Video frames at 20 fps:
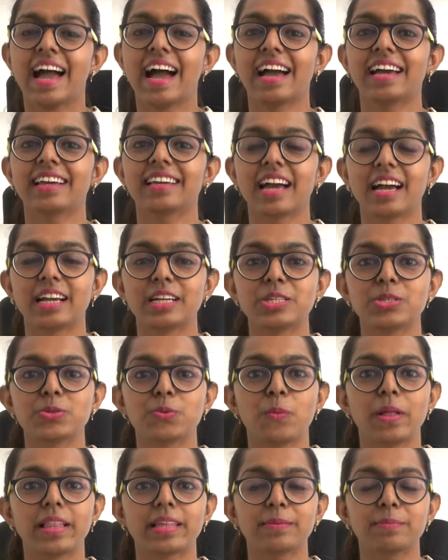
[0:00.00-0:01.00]
Hi guys,
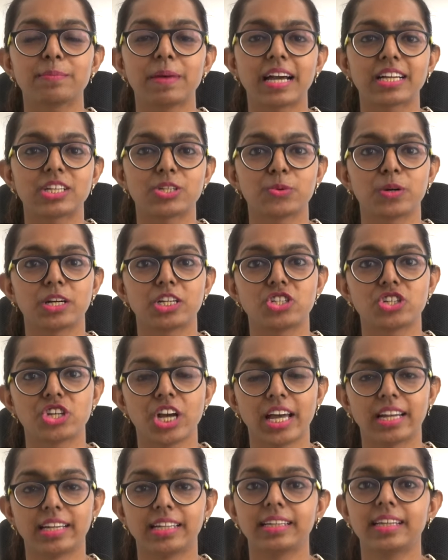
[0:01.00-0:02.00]
welcome back to our
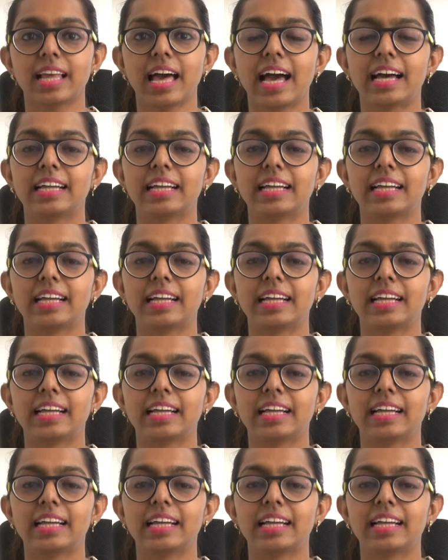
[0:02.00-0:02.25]
channel,